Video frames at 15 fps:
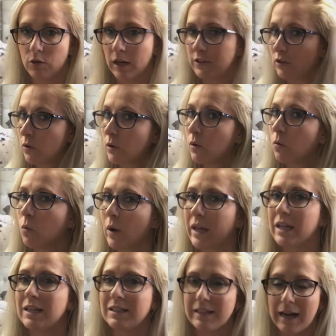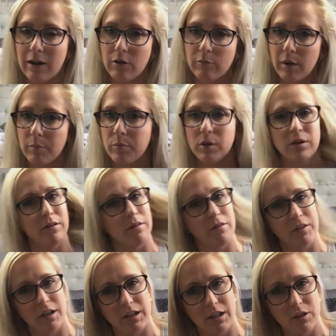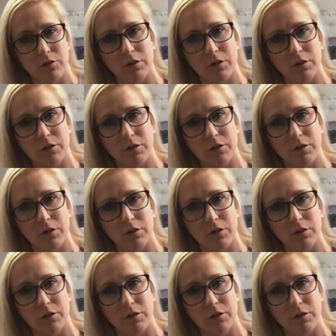I don't want to weigh it down by putting thickening